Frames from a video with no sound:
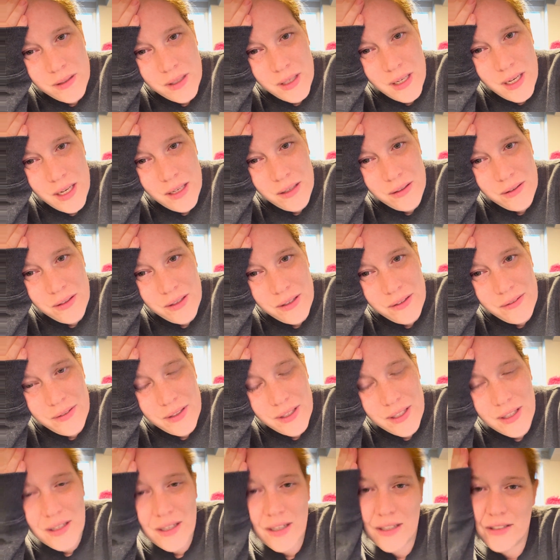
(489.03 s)
I don't have
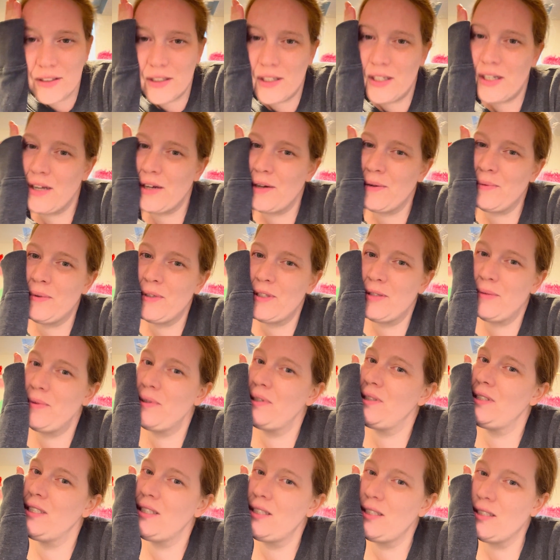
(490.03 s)
any thoughts right now. I must be
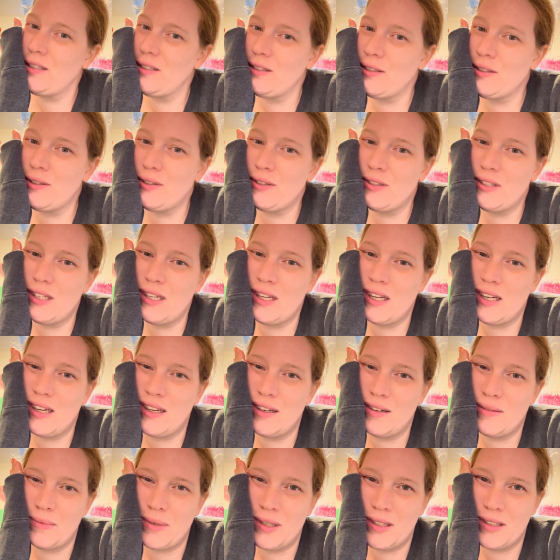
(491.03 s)
disassociating
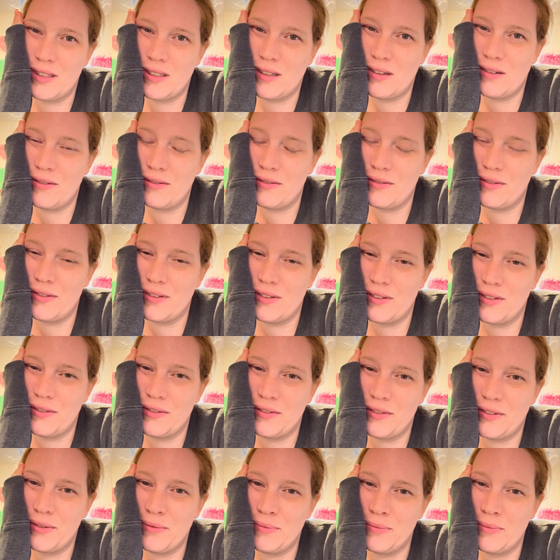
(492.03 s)
myself
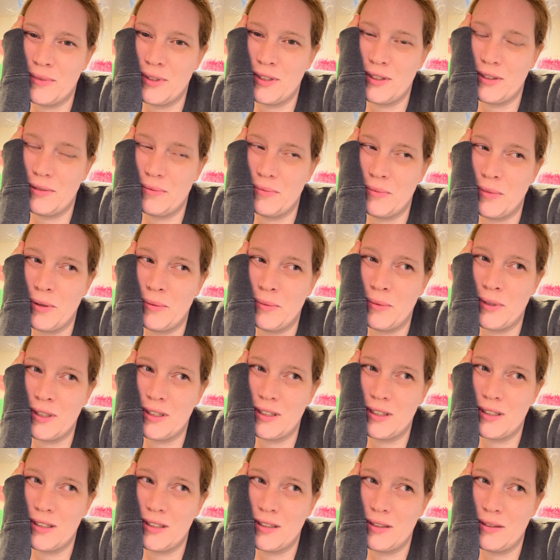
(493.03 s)
from this moment
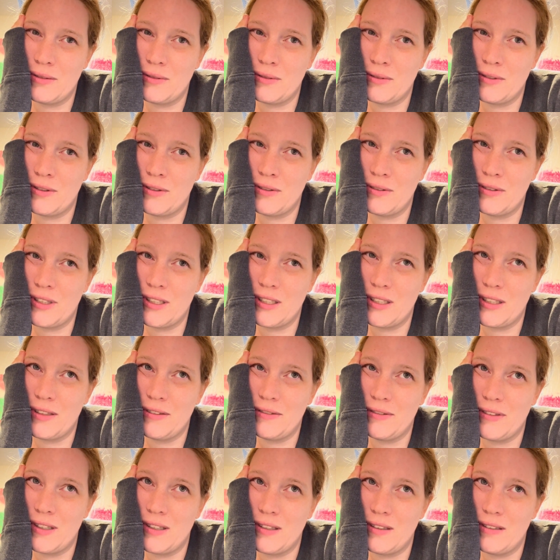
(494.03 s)
because I don't want to relive
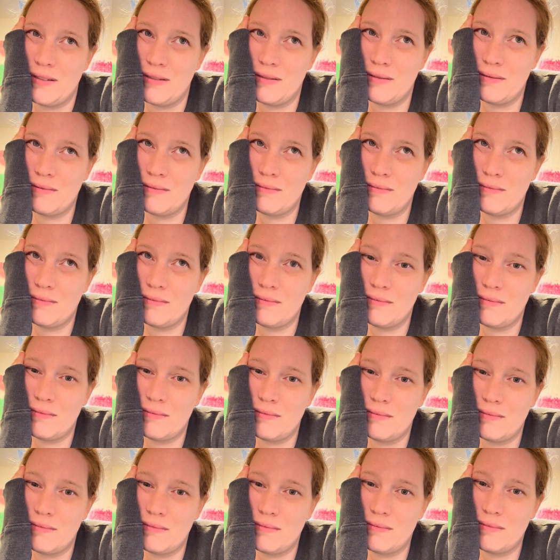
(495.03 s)
it.
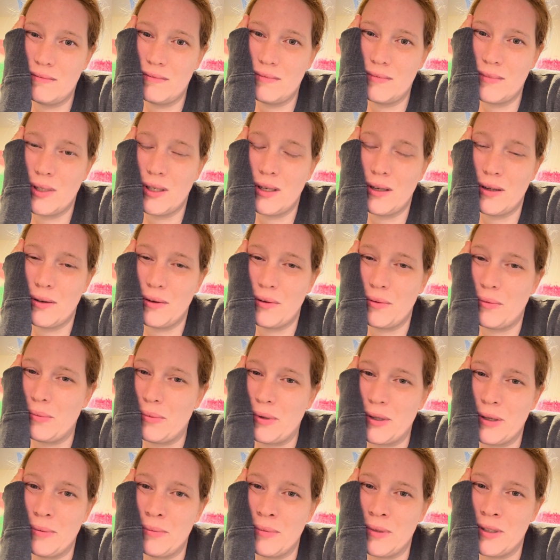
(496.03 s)
And I don't
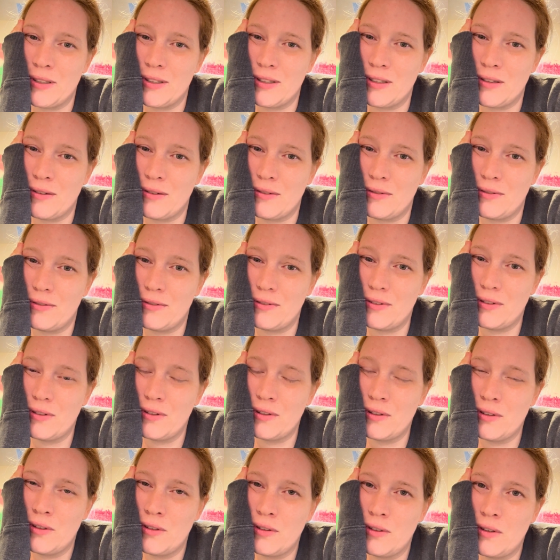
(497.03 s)
blame myself
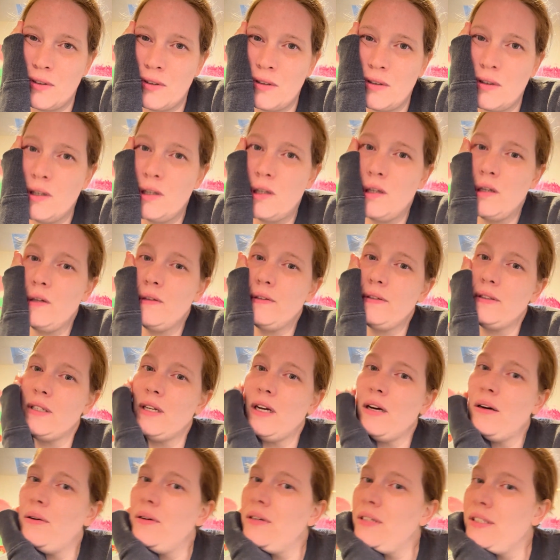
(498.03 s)
for
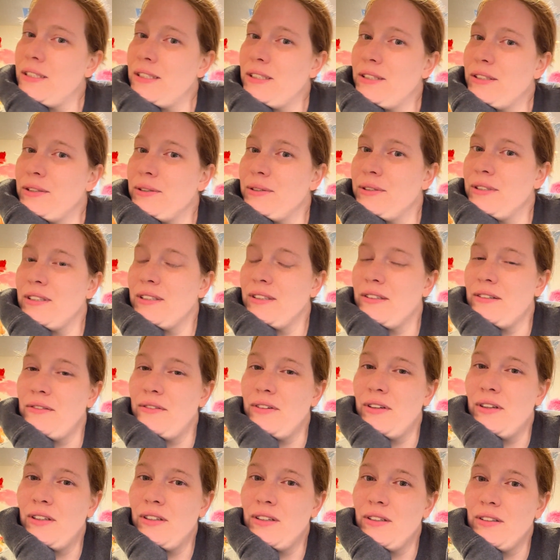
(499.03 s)
not wanting to relive
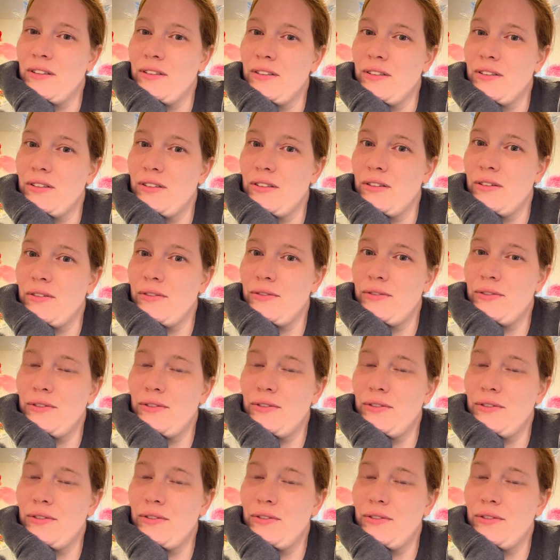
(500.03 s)
any of this stuff.